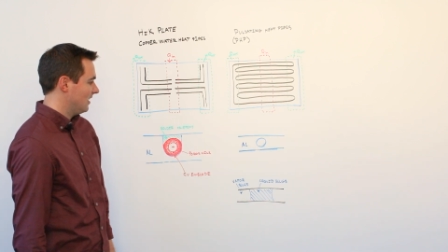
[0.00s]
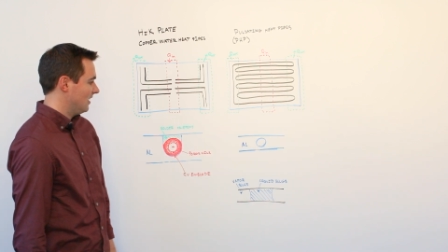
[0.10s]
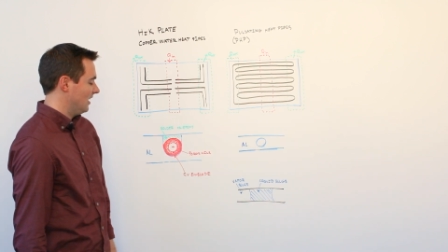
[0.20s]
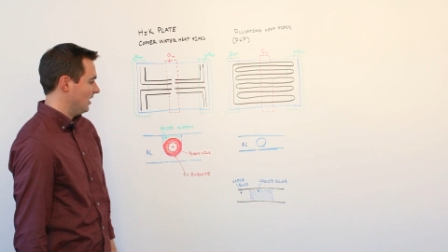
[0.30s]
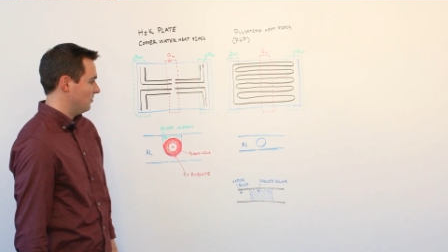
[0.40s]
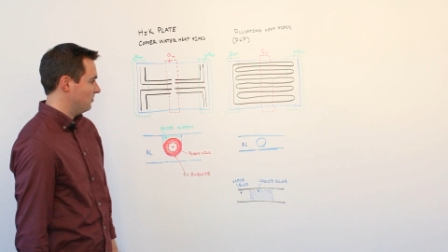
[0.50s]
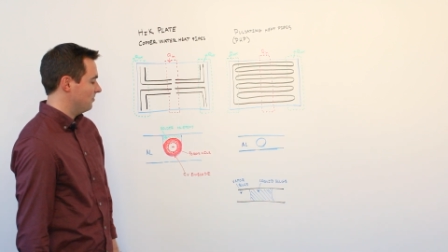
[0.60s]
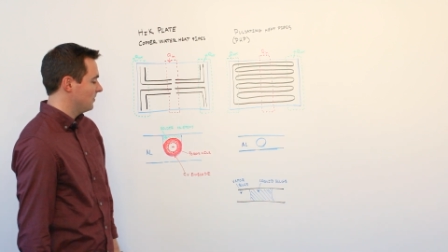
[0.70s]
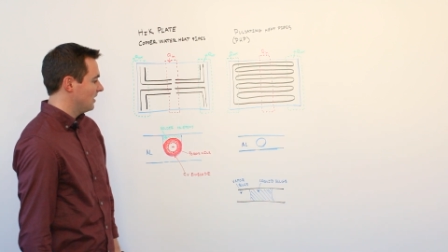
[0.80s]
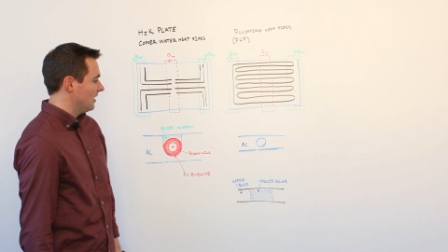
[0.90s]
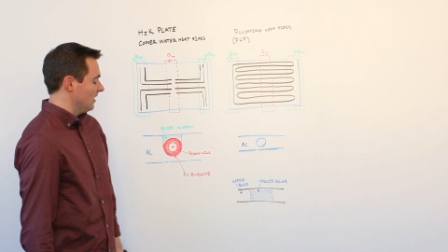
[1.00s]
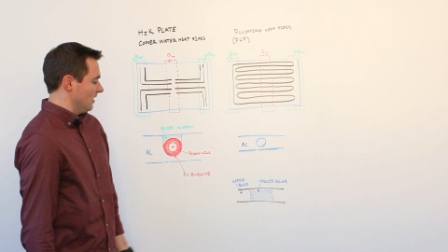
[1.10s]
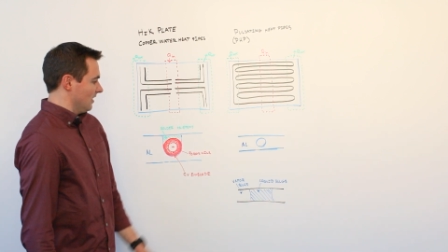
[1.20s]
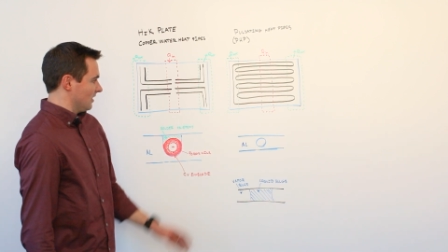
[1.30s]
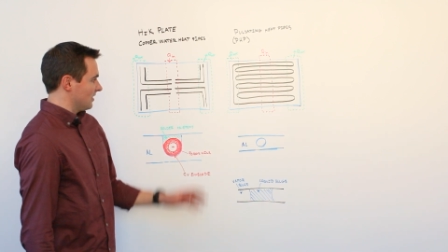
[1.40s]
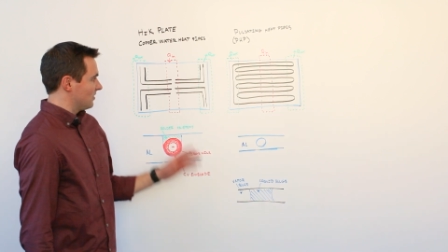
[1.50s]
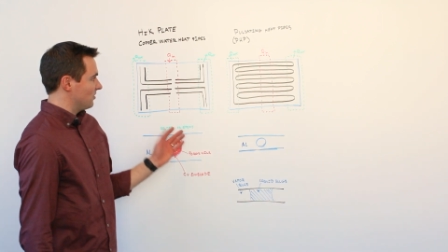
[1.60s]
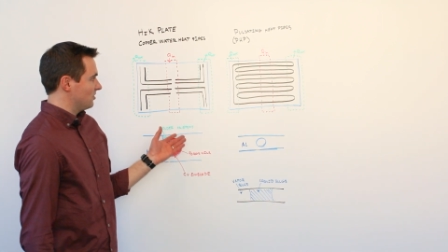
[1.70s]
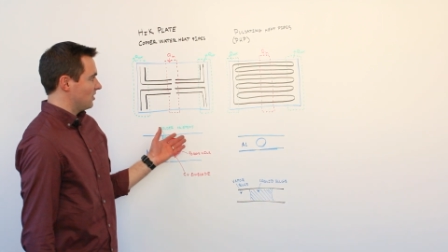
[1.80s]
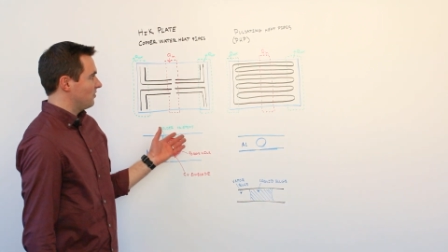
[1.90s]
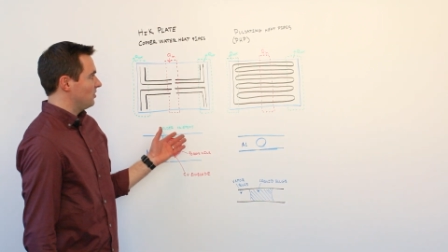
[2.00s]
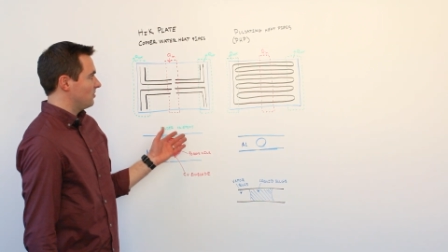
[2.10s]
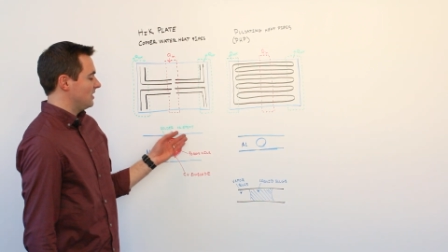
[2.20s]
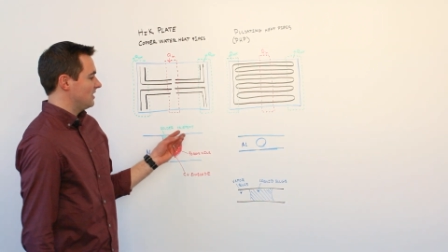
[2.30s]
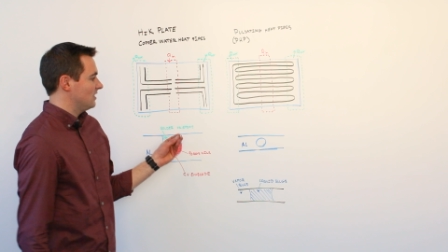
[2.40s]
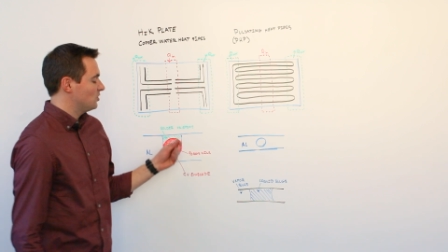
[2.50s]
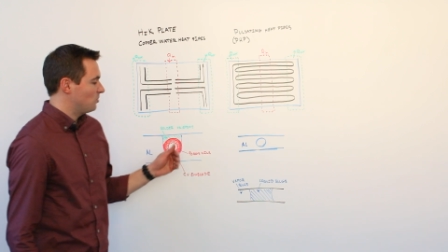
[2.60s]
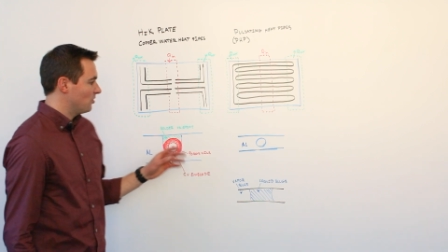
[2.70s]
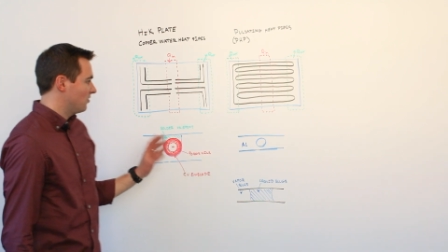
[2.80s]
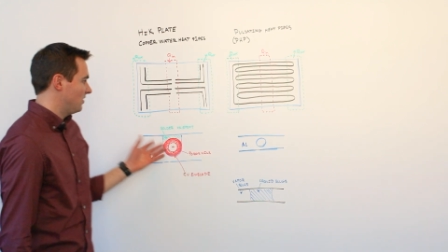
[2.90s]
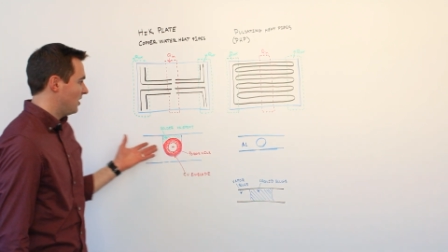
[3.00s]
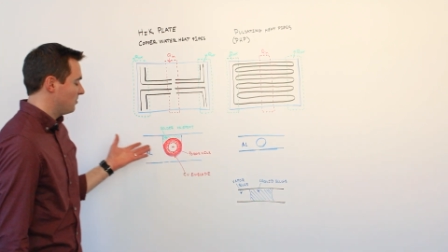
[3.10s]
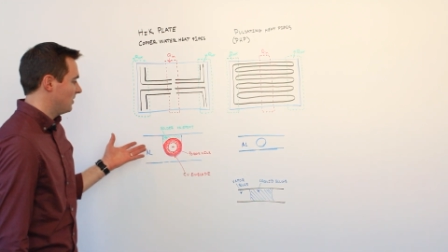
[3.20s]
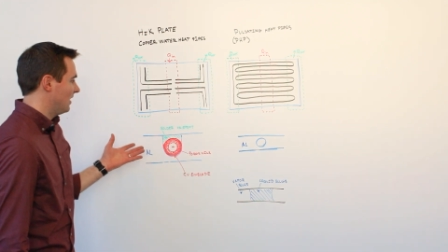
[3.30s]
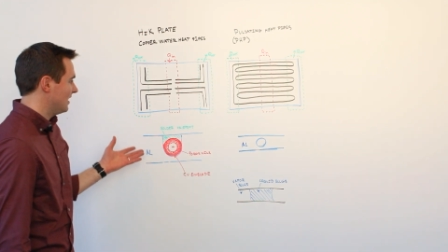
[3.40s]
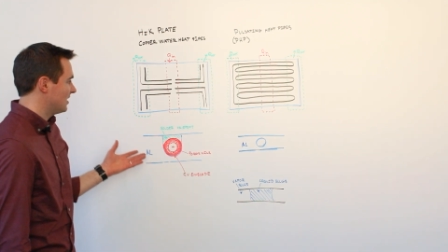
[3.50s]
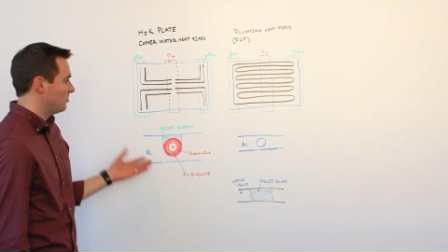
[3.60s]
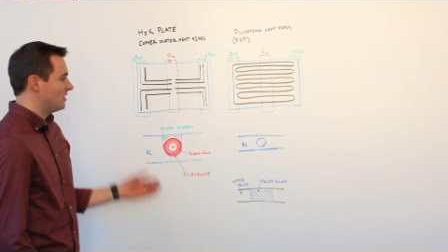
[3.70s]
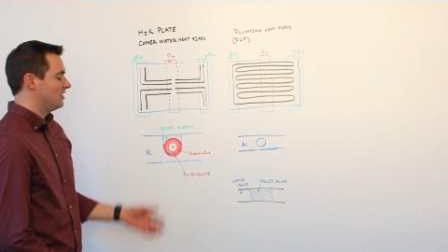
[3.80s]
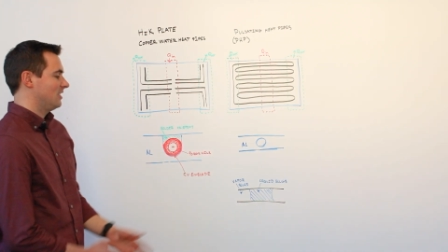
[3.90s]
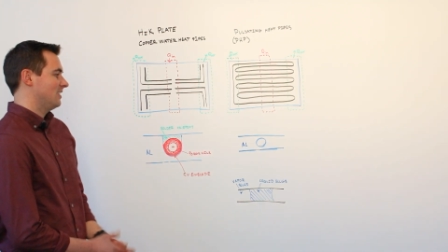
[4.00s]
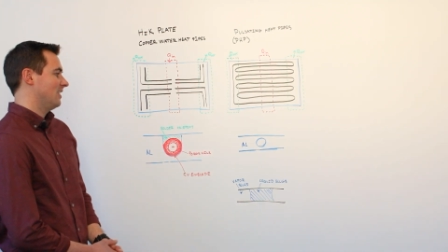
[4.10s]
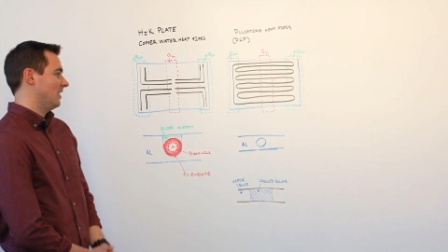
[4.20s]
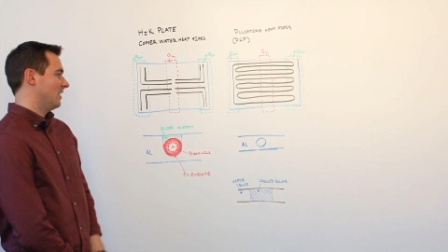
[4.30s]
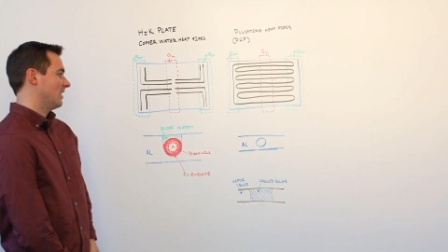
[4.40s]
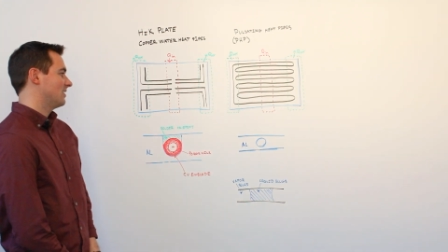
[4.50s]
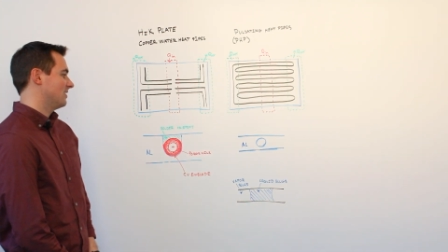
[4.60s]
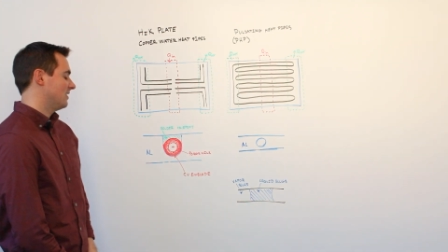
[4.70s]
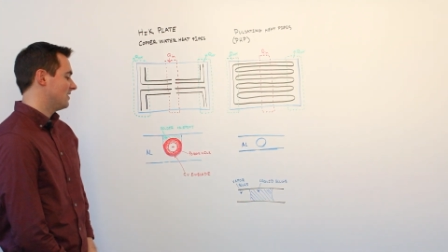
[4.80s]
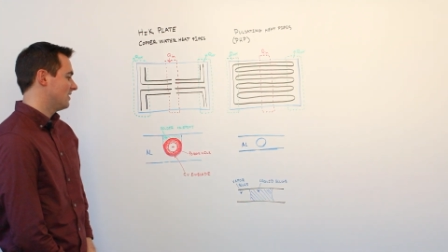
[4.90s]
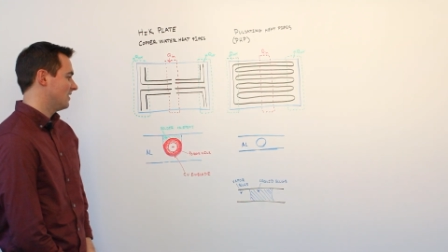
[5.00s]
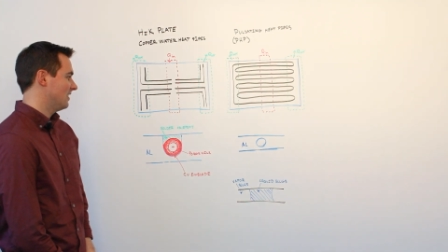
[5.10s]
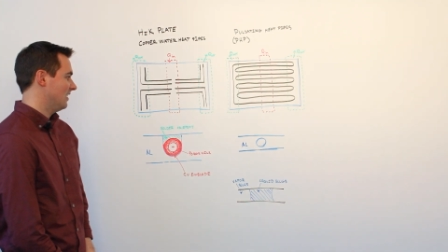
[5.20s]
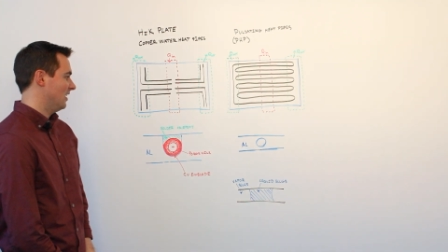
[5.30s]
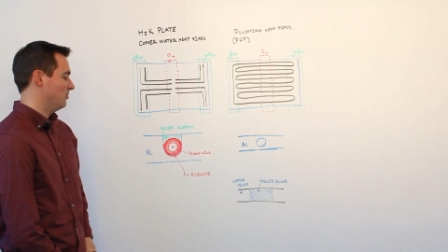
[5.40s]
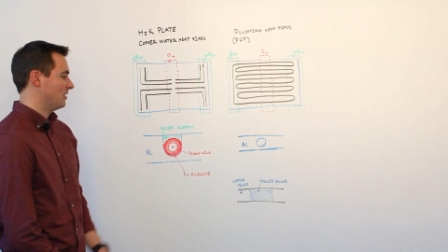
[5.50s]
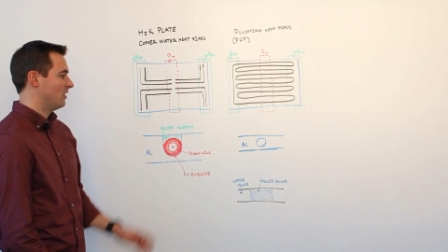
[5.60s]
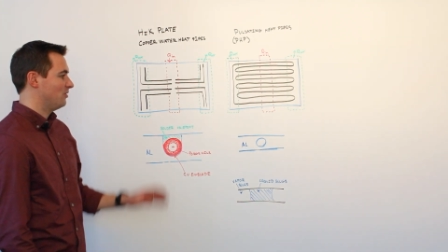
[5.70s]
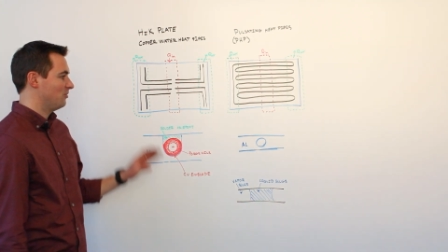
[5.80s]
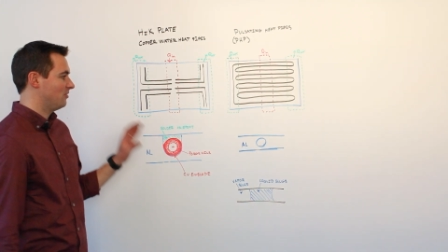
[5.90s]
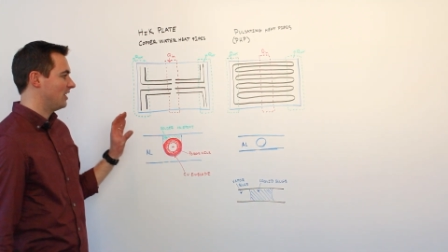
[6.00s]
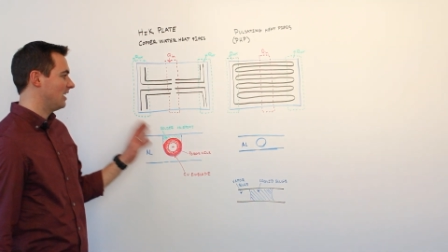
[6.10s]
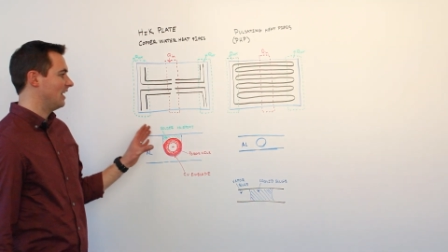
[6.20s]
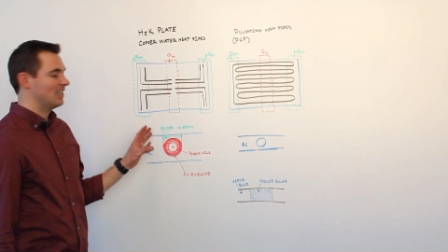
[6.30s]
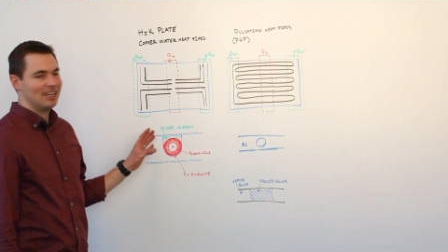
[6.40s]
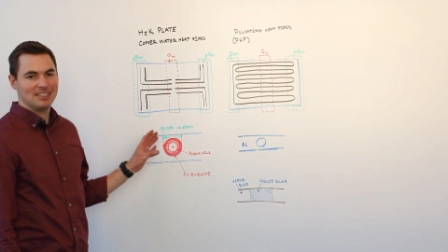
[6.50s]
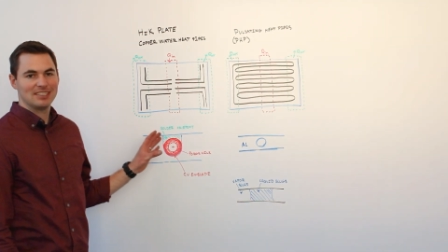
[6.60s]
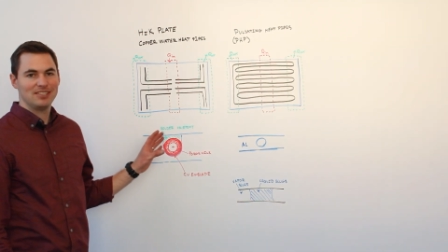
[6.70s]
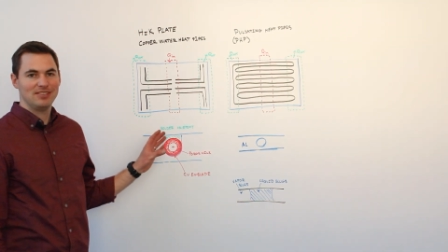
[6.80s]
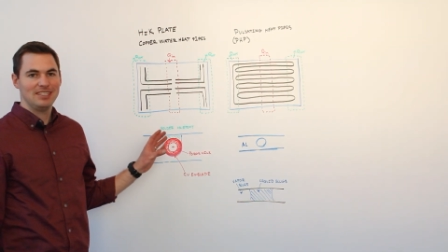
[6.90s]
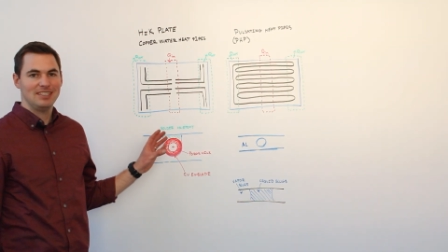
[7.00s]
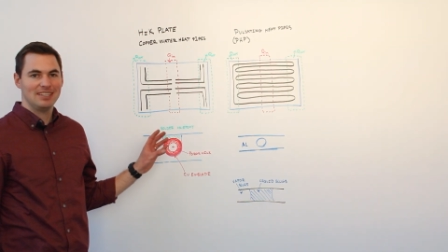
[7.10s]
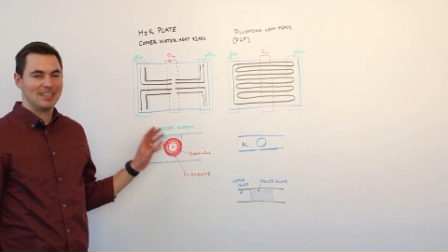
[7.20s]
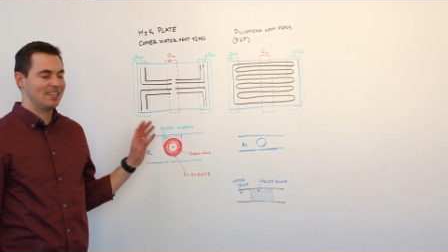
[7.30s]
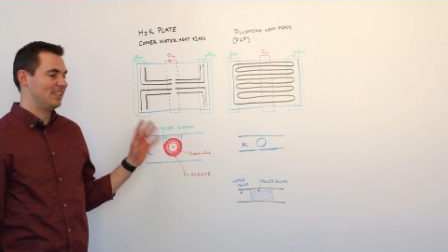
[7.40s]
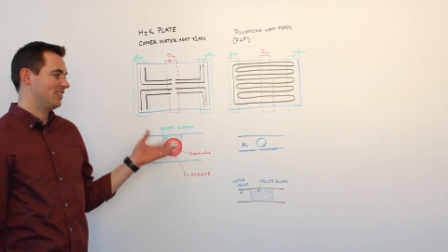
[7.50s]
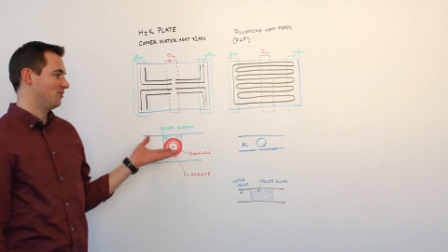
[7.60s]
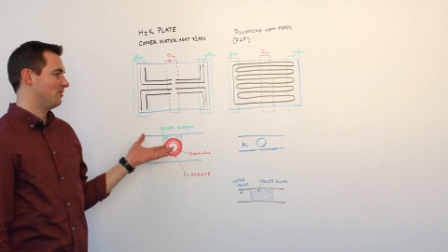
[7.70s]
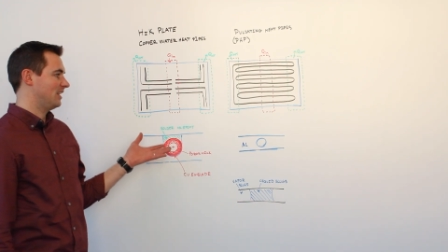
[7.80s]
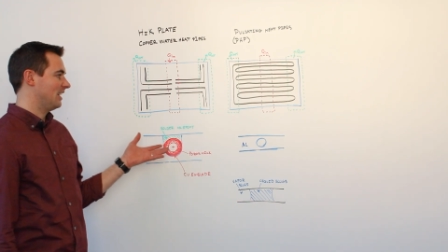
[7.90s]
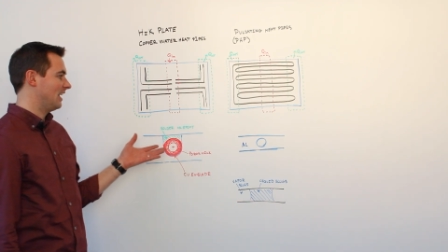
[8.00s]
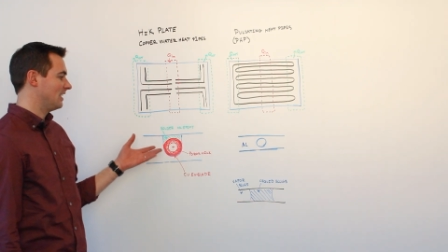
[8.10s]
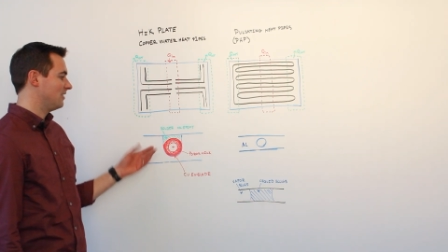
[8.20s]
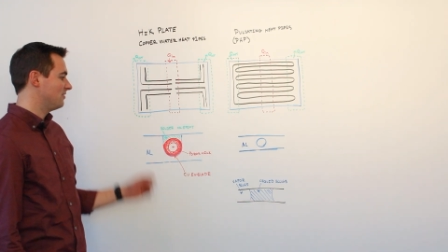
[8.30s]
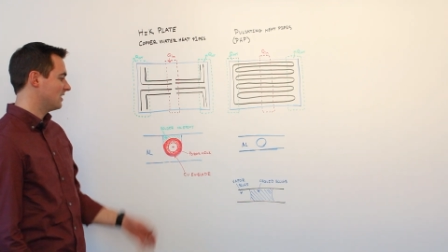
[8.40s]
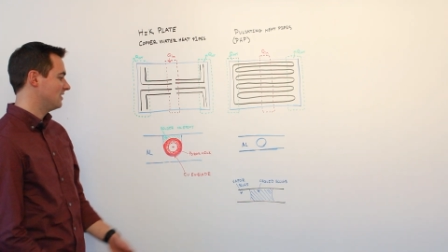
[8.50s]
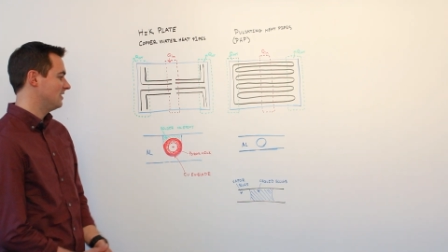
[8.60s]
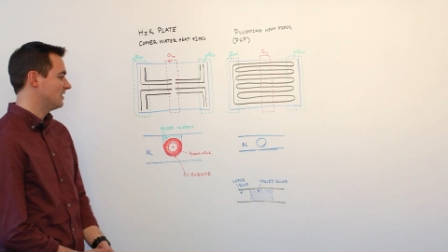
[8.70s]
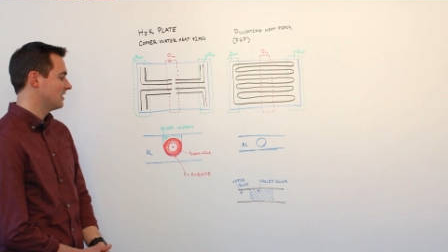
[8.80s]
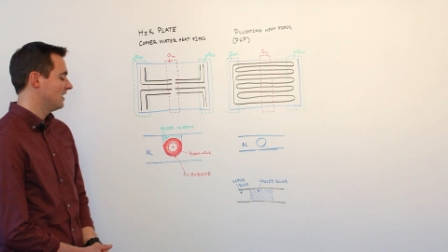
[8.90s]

Um, those are a few reasons. Both of them, as I mentioned, are excellent um, and give you very high conductivity and can handle very high heat fluxes.